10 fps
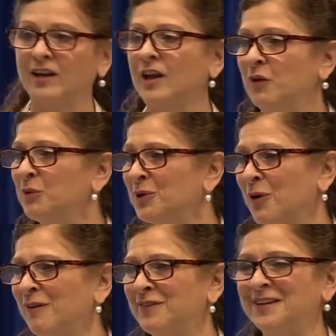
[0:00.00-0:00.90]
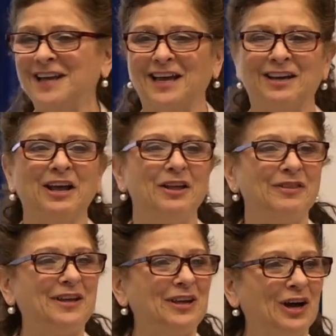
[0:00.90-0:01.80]
And I would often get
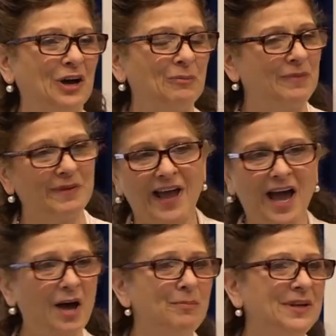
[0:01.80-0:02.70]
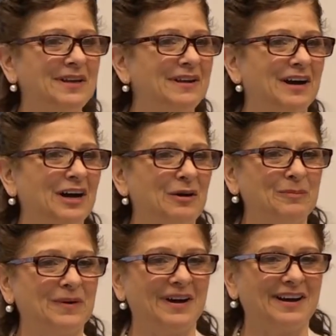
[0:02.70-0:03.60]
the um, happy
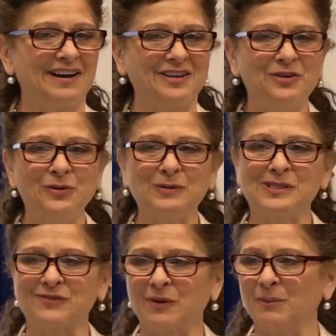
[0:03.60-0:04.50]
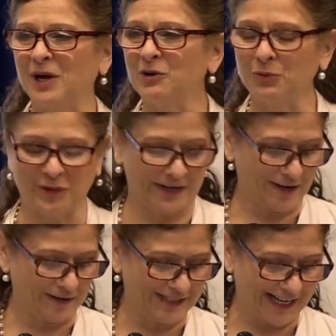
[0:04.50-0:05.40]
um, uh, news from a
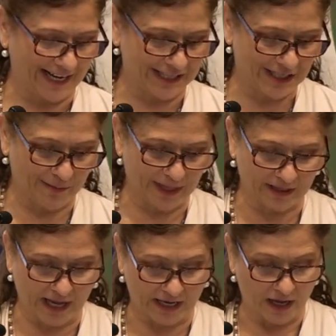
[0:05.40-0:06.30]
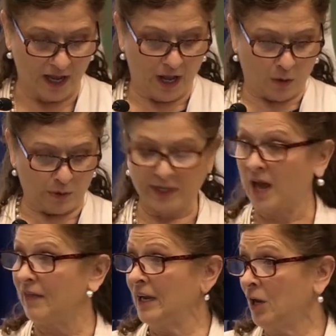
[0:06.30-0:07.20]
coordinator saying something like, well,
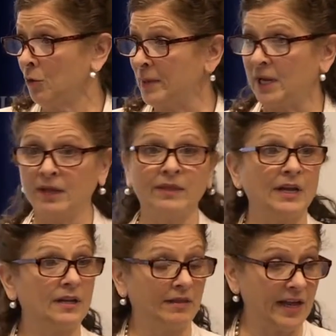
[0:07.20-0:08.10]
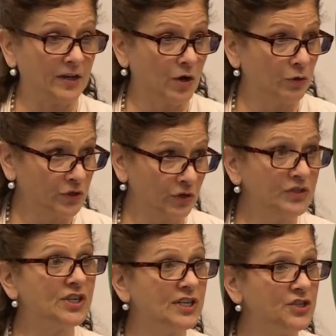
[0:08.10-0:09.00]
now they know me and they, they know
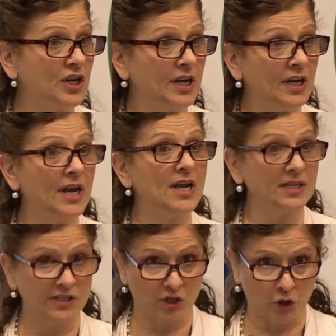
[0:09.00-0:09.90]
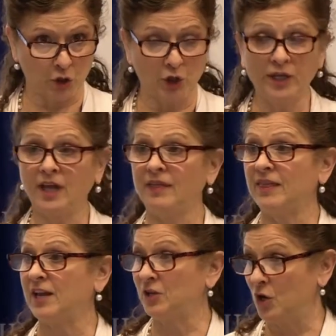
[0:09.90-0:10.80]
church teaching is good
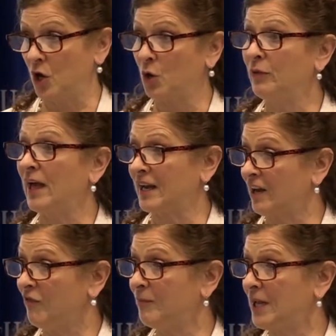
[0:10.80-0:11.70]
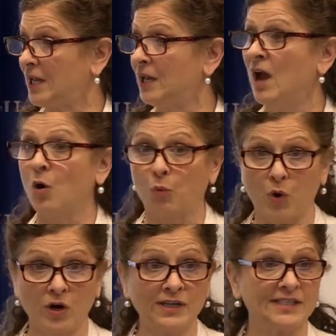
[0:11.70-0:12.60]
and they know that NFP
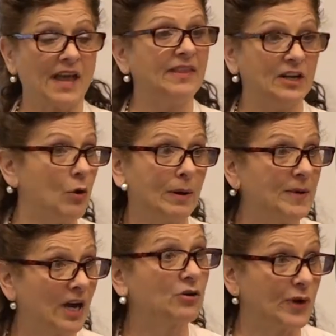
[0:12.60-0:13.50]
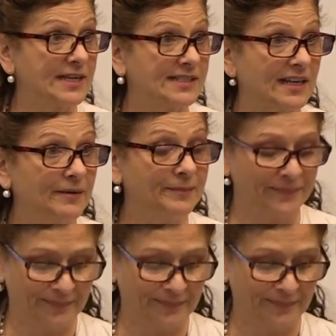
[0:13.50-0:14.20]
works and they know I'm not crazy.